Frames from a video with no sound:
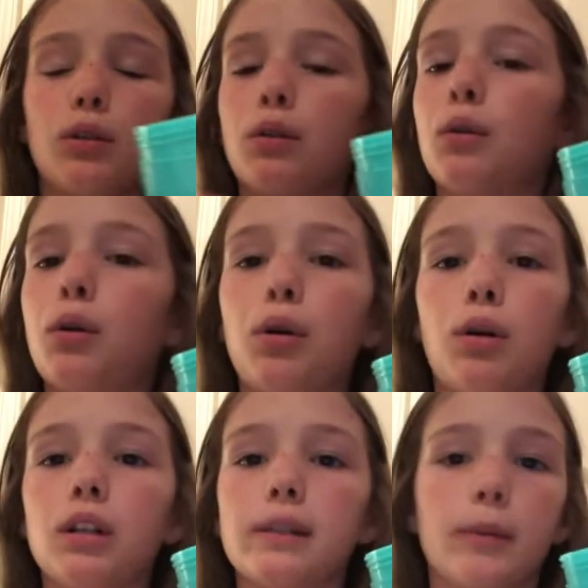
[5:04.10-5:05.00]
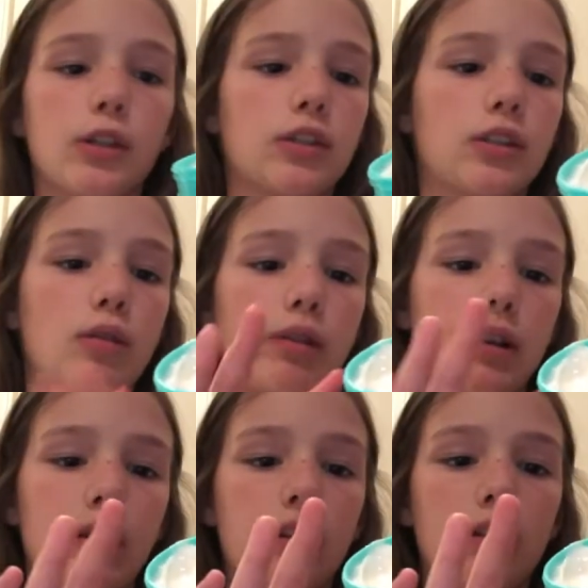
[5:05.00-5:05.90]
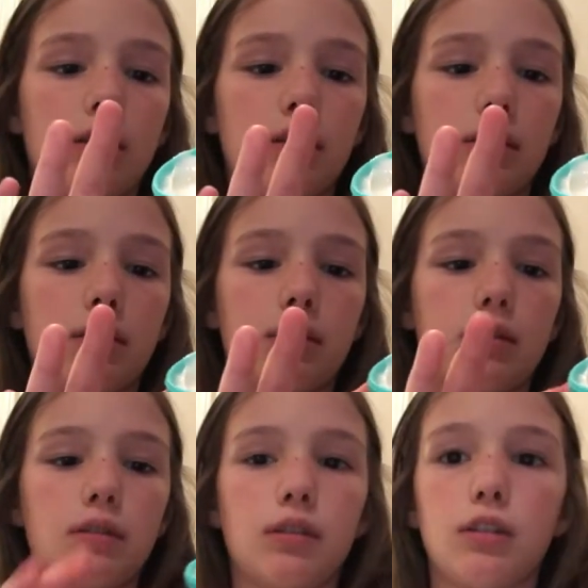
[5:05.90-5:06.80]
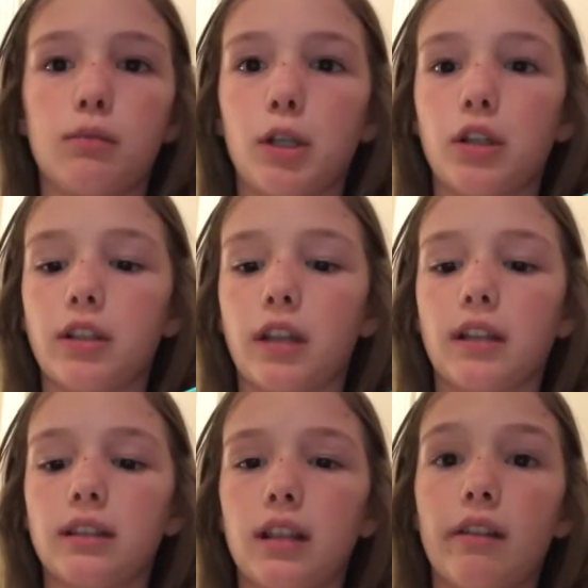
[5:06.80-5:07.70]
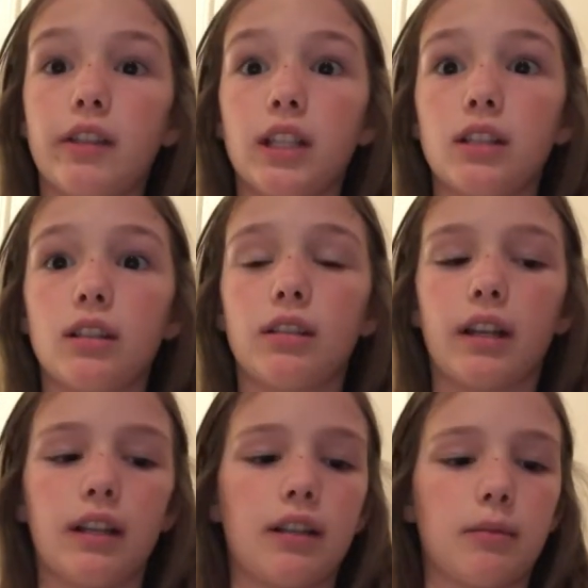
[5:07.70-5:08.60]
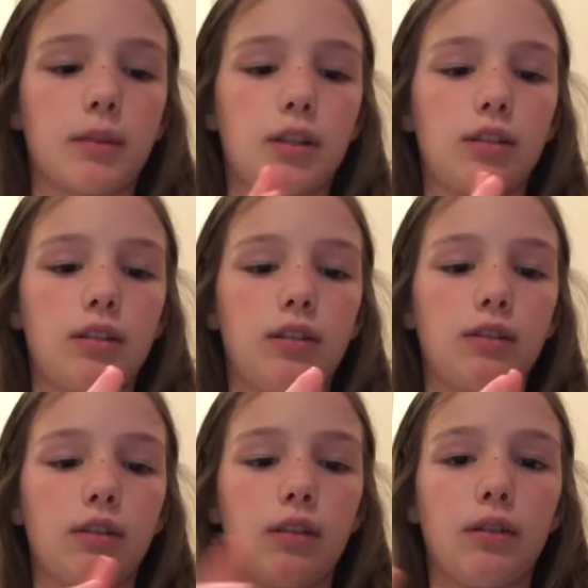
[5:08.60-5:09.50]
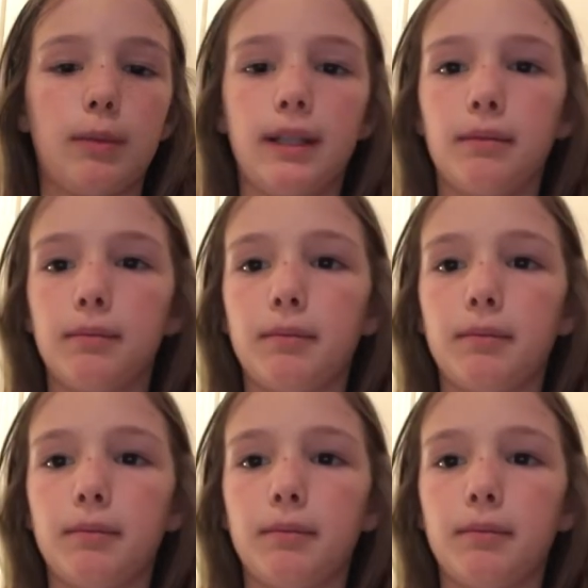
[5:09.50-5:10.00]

Oh, it smells so good. Oh my goodness, I love it. Okay, I'm gonna just use a little bit.